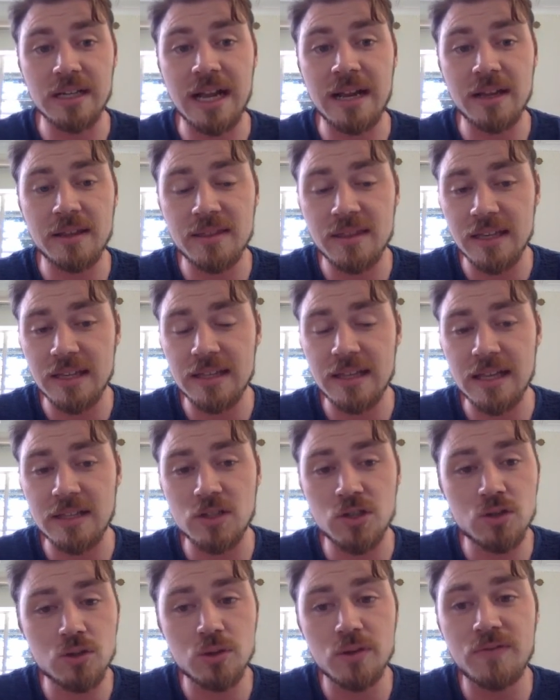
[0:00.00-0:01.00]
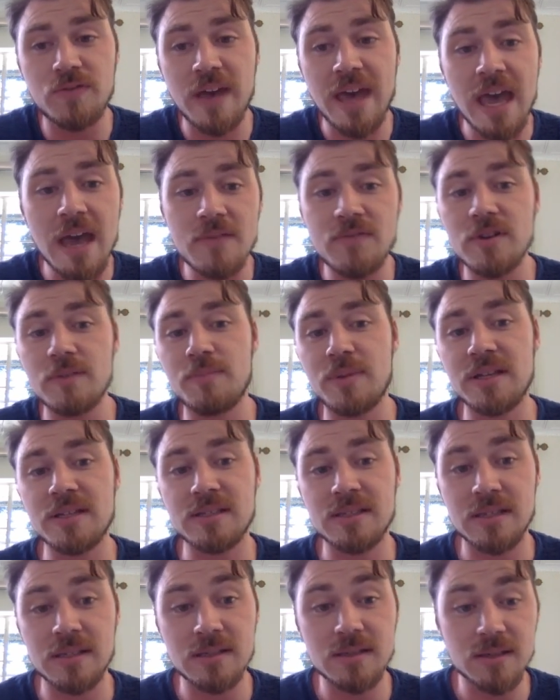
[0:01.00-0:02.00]
And I think that's true for every
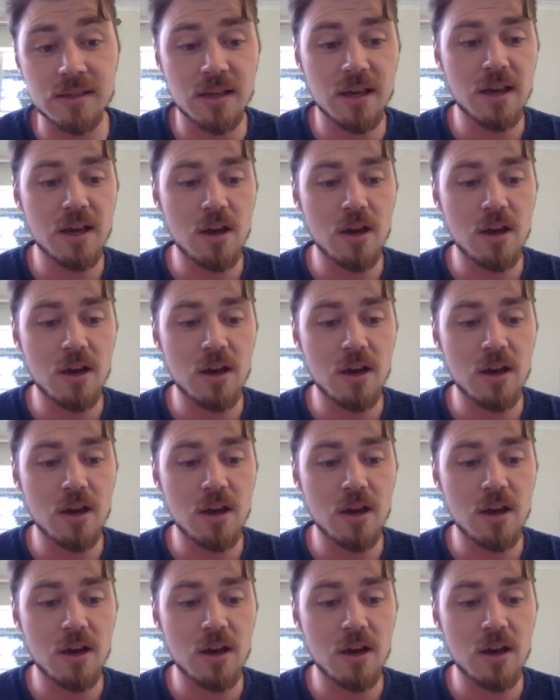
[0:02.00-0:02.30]
business.